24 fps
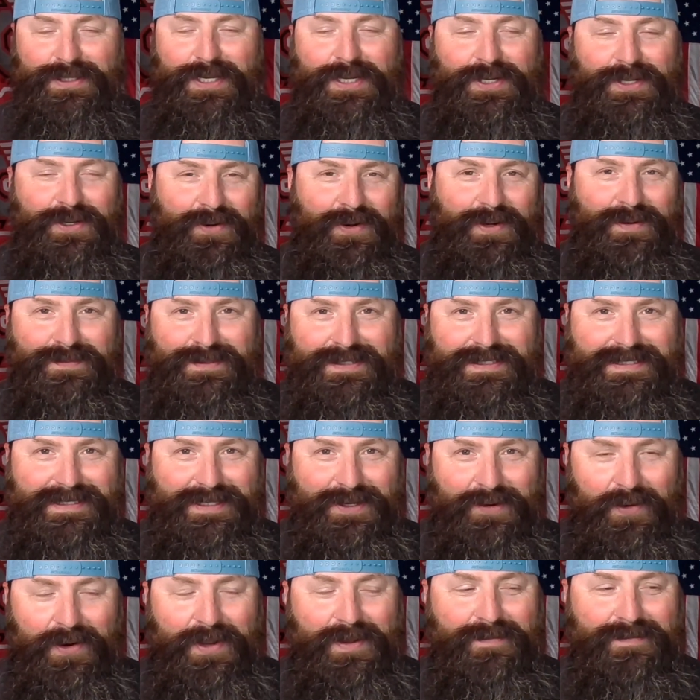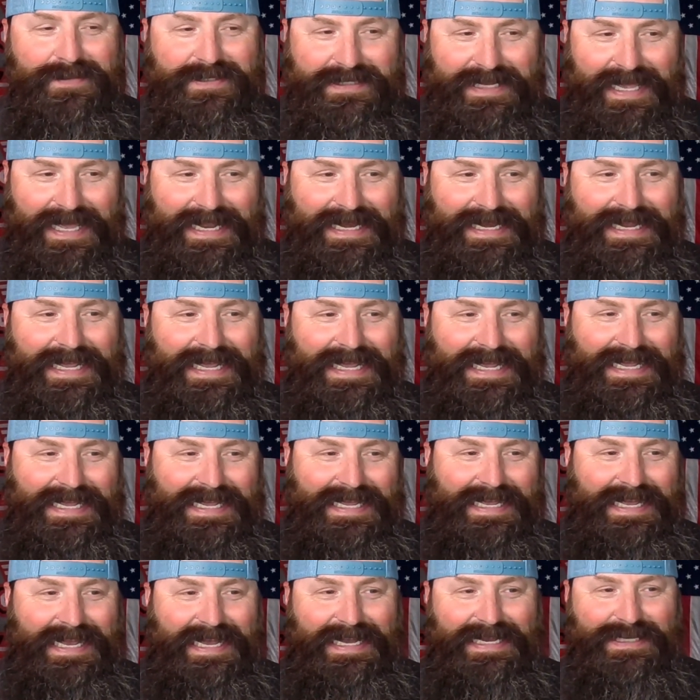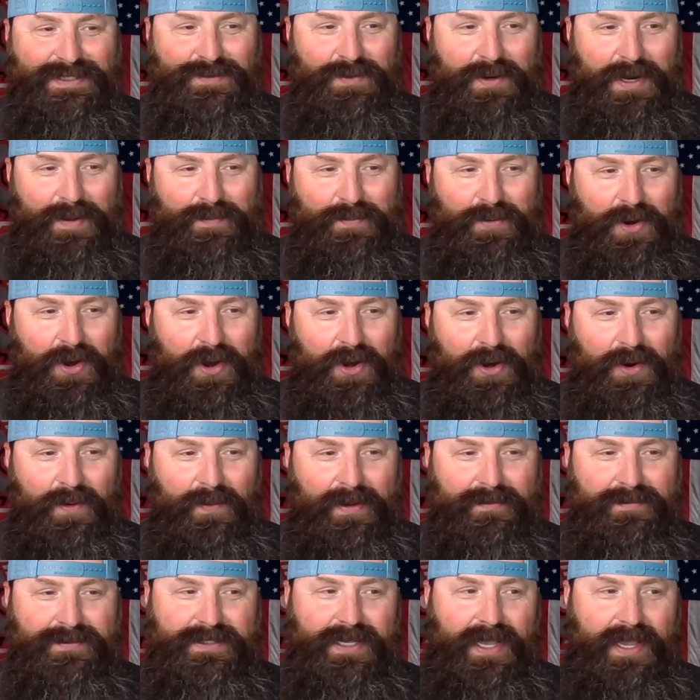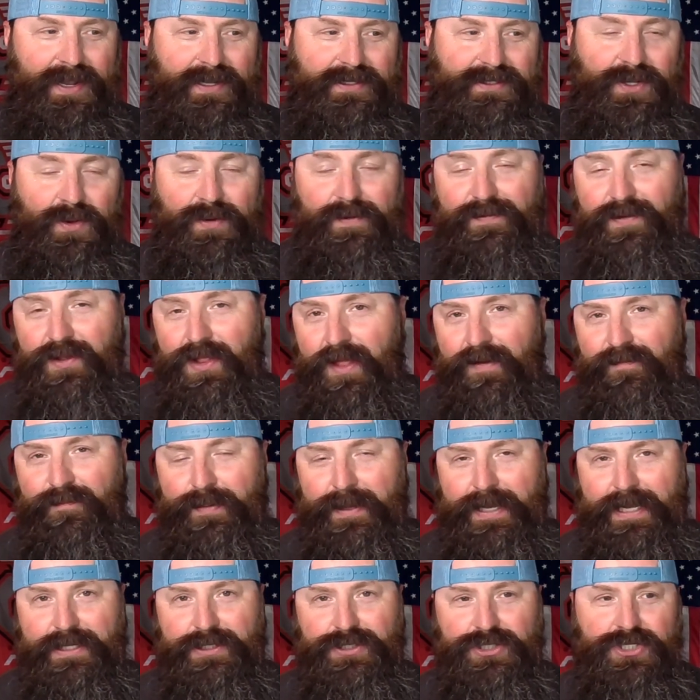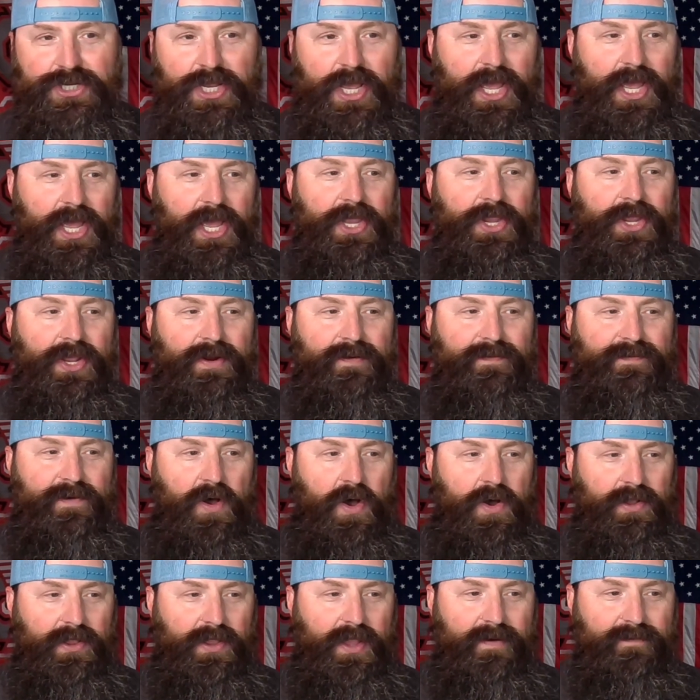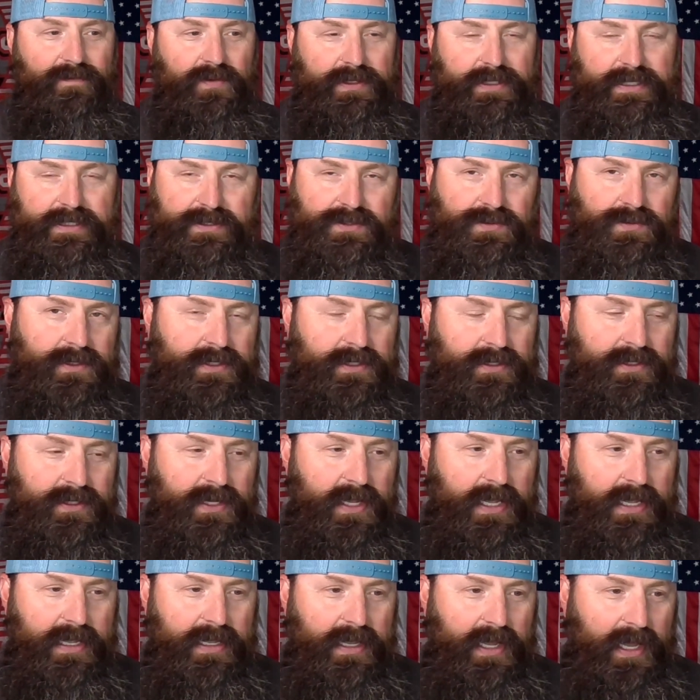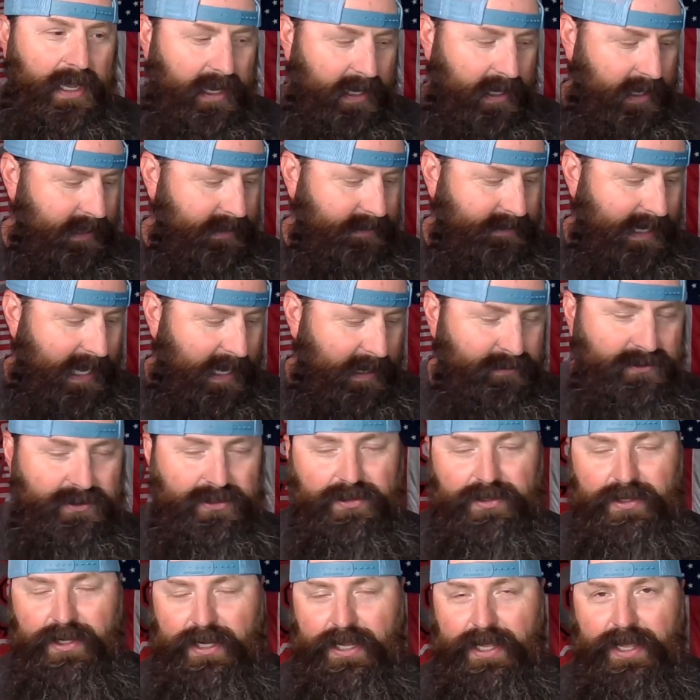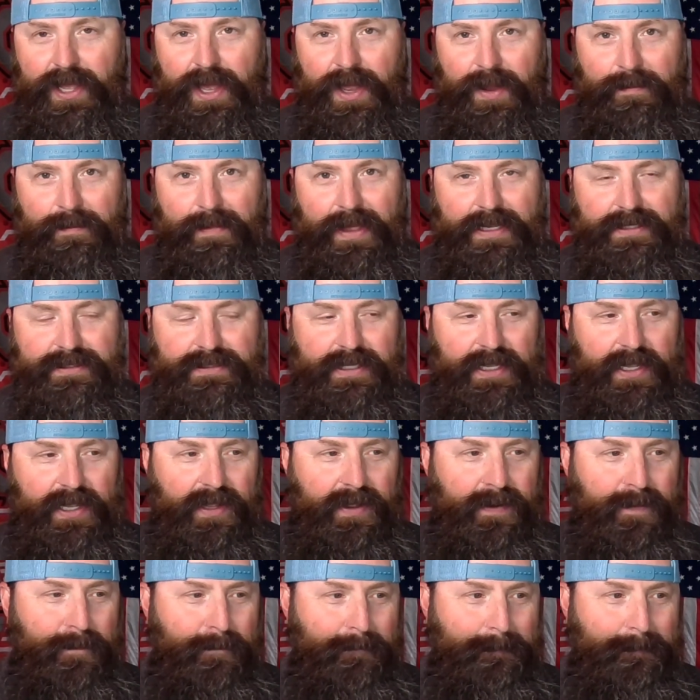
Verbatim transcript: and creeps cream scent uh, is what I put on our website. So if you love peach, you're gonna fall in love with this one. Uh, it's absolutely amazing.